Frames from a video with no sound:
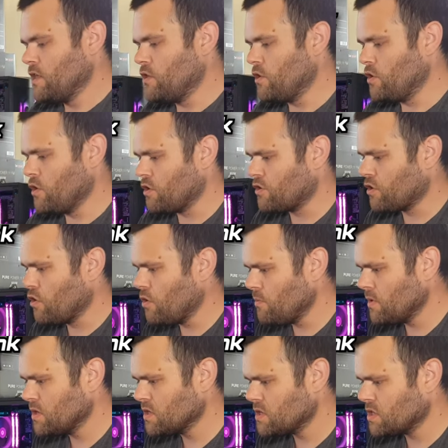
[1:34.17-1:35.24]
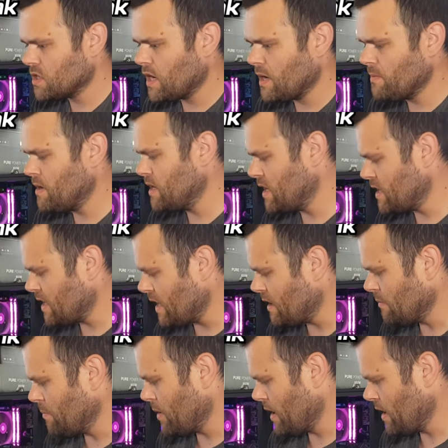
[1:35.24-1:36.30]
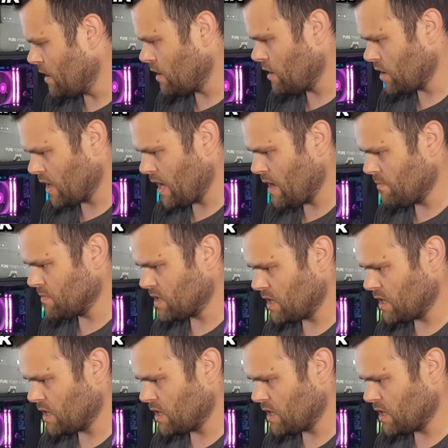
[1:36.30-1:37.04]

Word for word: the thermals, I mean, I didn't play a lot of games.